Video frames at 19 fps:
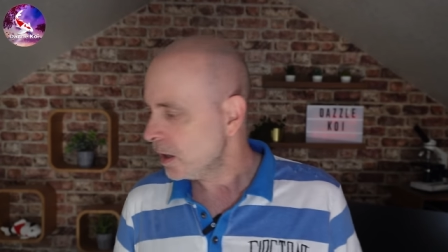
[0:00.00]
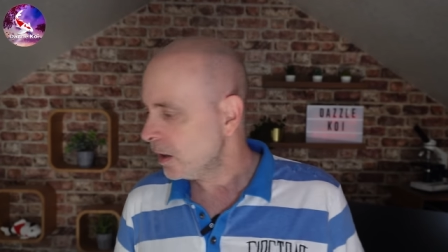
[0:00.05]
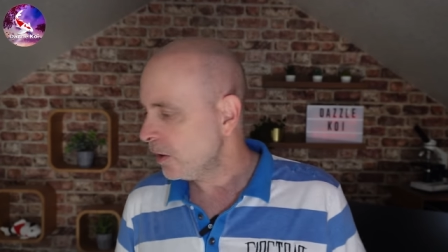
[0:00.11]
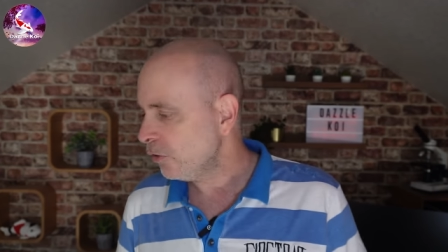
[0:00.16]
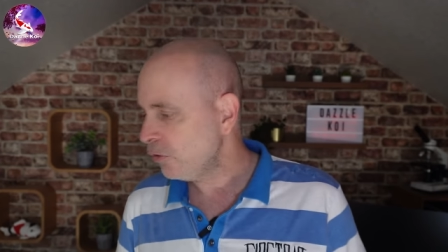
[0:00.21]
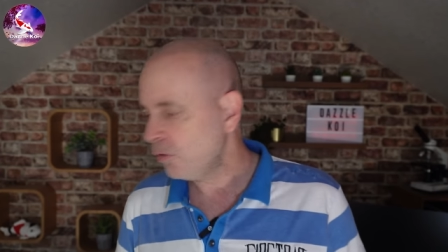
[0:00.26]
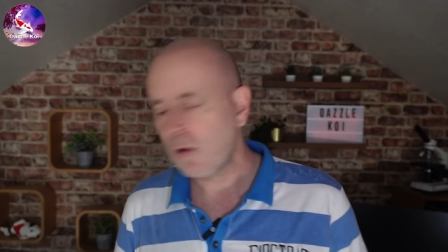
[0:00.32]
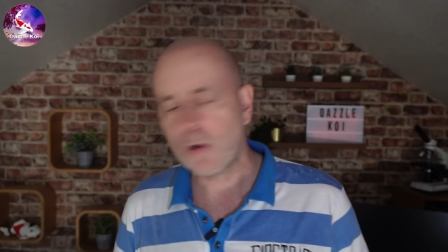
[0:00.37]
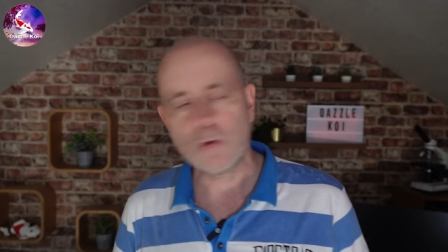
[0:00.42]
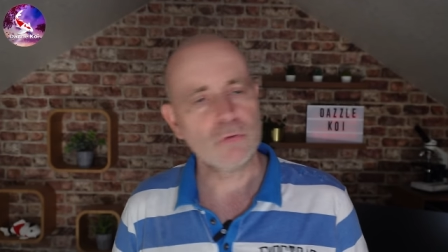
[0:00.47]

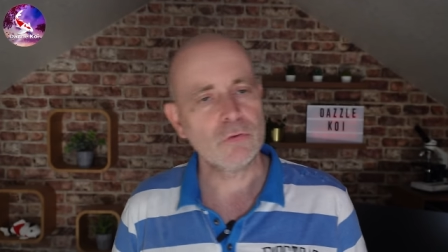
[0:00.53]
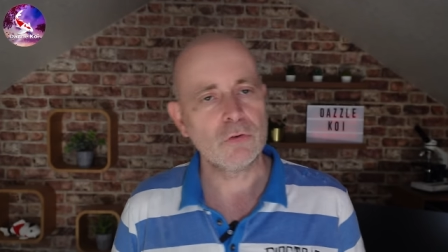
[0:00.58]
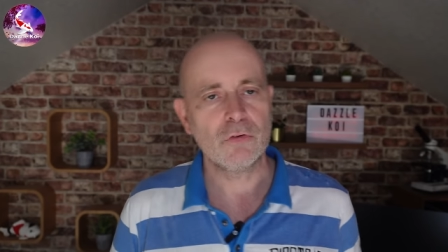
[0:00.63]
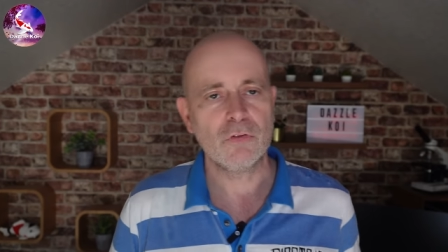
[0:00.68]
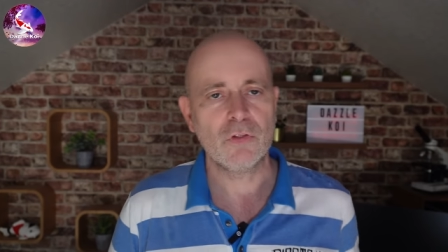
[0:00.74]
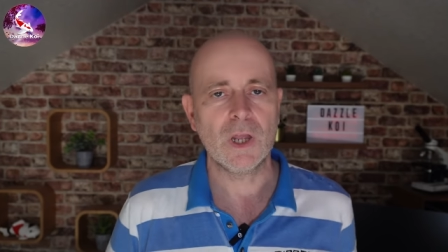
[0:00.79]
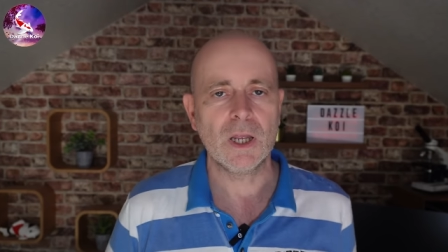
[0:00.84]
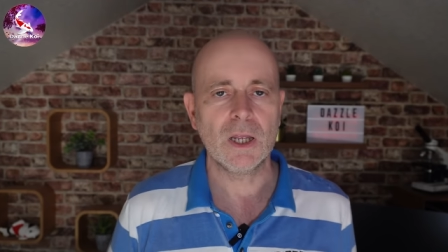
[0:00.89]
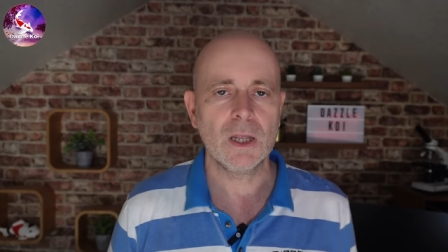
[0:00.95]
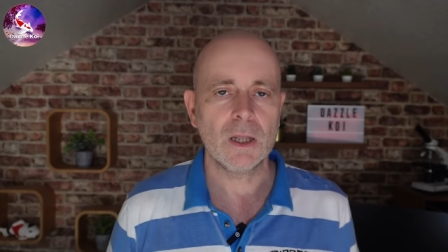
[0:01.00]
There's no
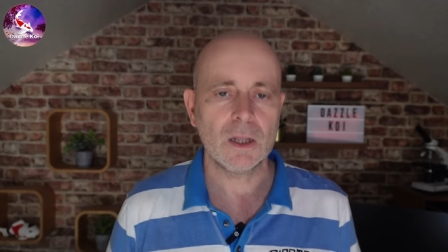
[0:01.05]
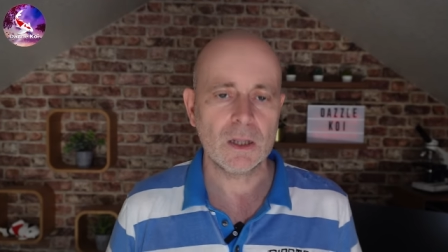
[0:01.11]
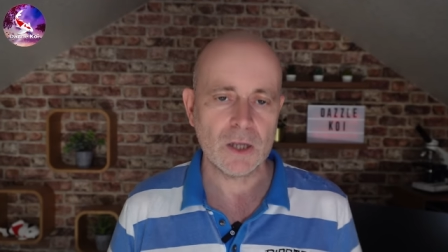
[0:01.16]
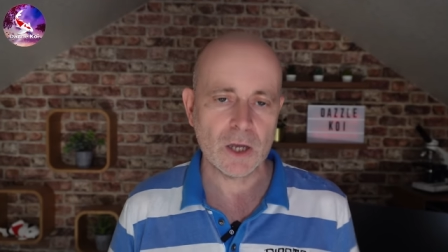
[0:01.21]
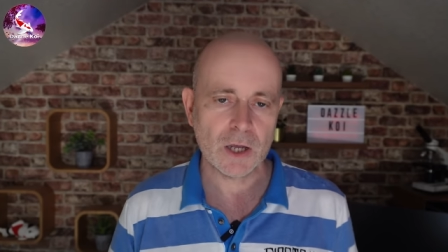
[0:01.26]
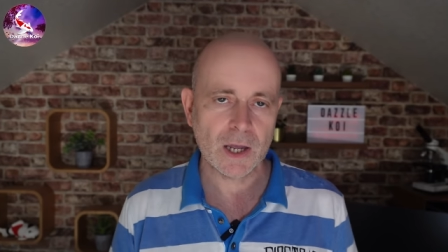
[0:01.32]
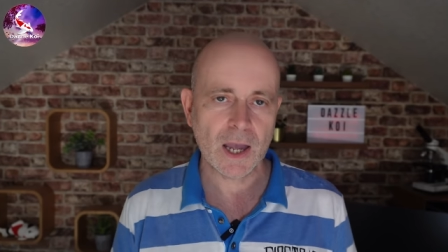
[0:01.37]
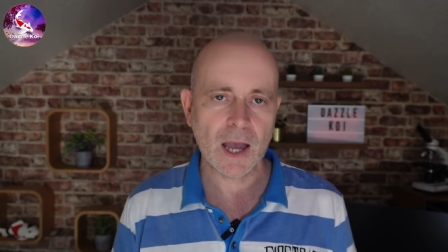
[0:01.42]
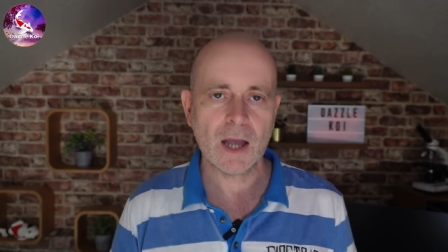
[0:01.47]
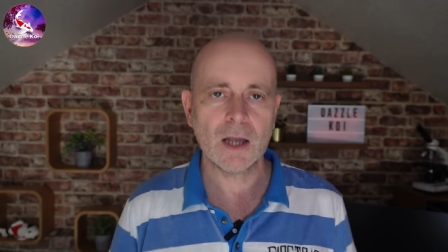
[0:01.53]
such thing.
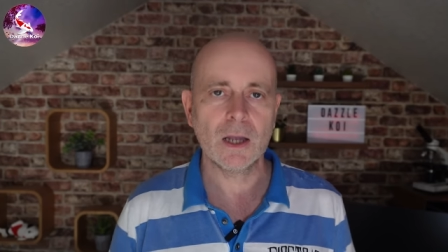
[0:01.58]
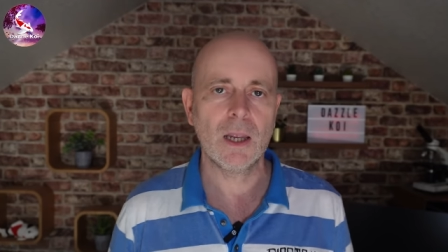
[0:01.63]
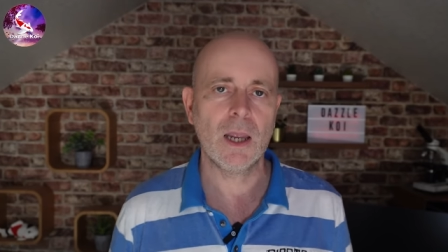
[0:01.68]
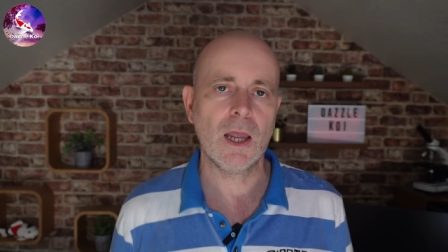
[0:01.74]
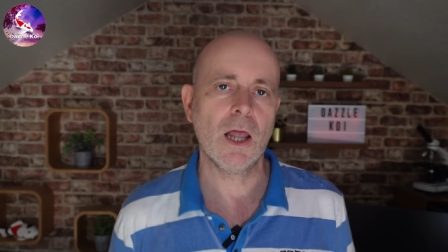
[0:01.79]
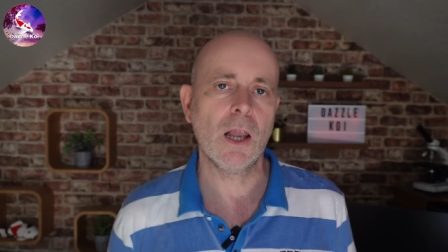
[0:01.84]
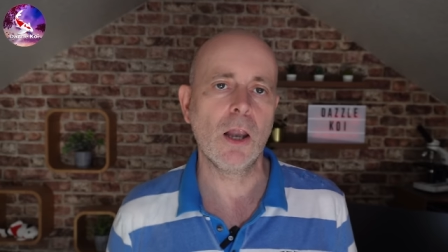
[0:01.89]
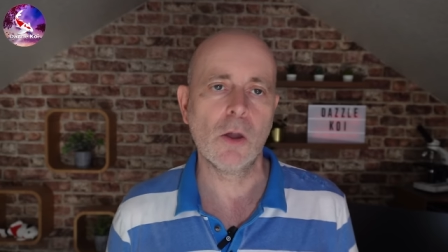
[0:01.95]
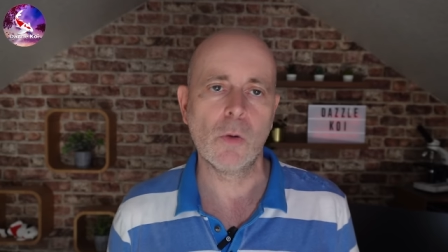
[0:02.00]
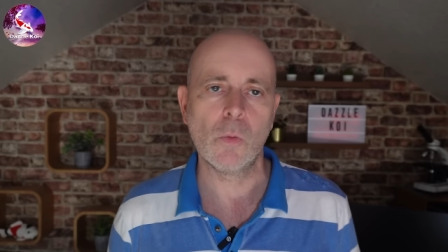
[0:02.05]
You can't
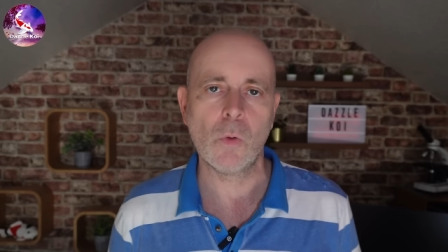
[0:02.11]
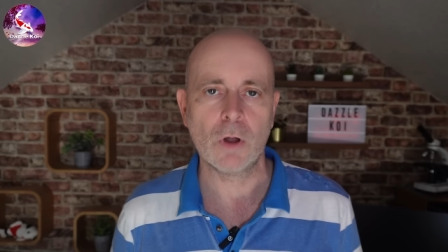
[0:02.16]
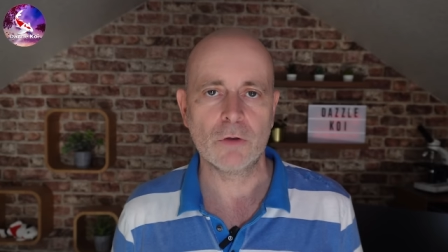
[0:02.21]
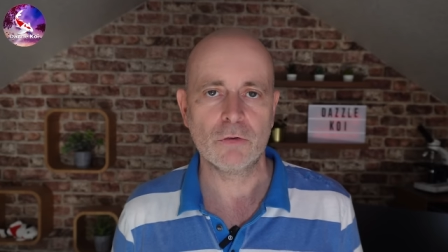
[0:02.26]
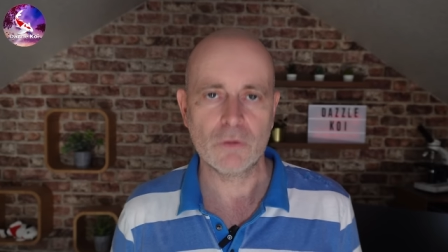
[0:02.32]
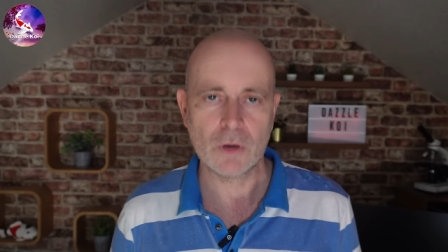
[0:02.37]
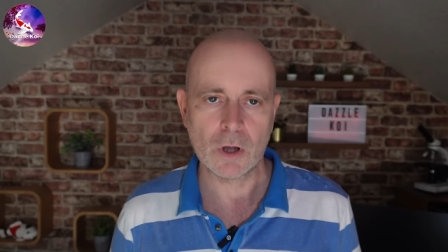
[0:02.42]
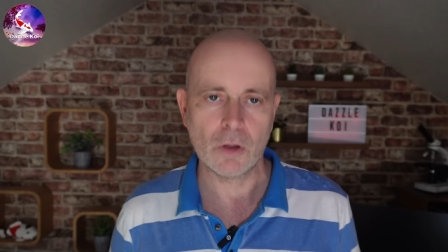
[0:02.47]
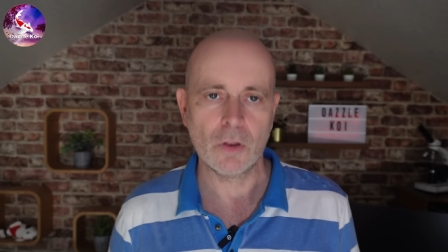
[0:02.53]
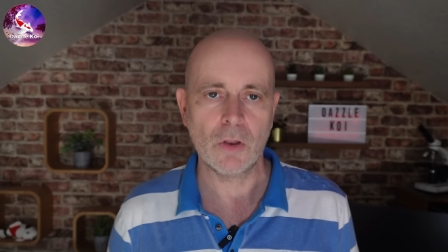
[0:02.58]
kill
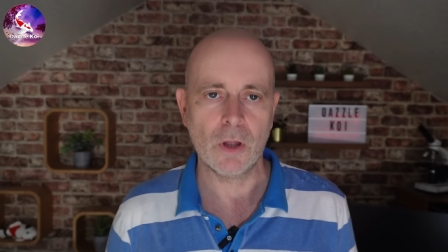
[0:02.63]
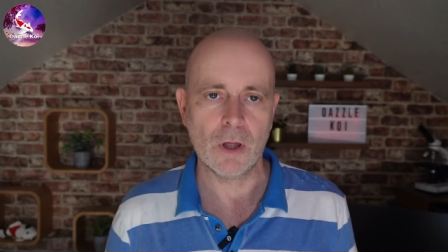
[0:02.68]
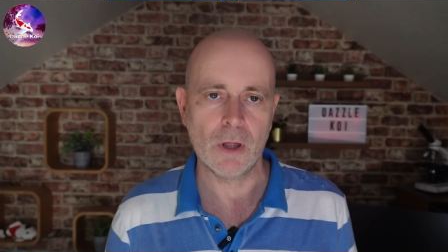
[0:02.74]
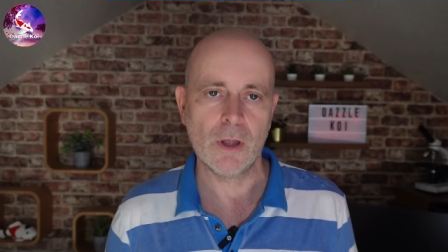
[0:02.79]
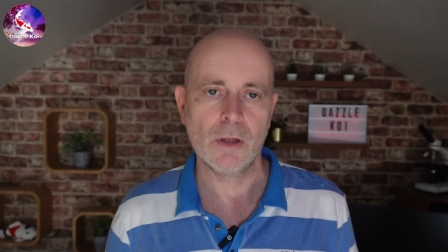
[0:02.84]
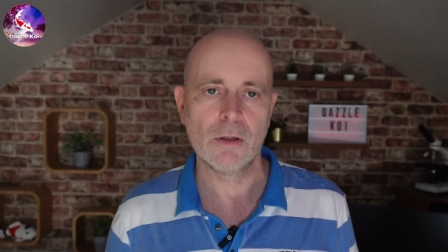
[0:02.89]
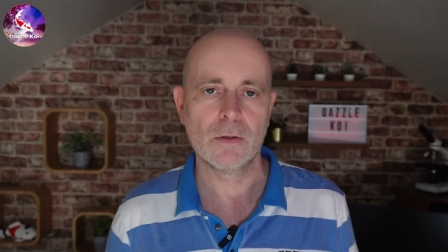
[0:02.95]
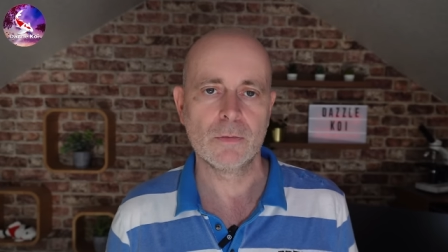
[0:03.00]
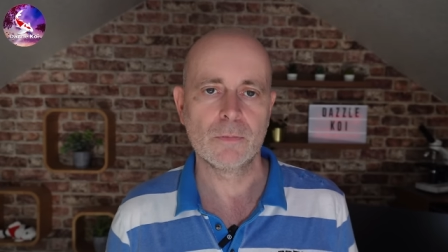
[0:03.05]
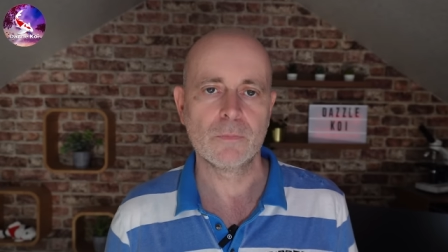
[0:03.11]
what's not
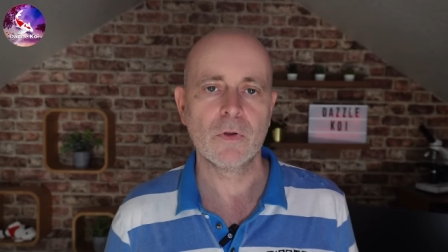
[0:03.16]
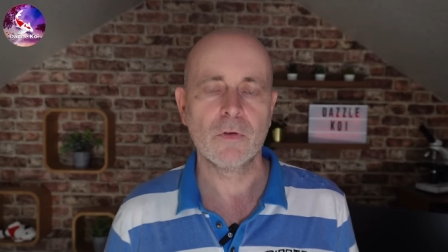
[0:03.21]
there.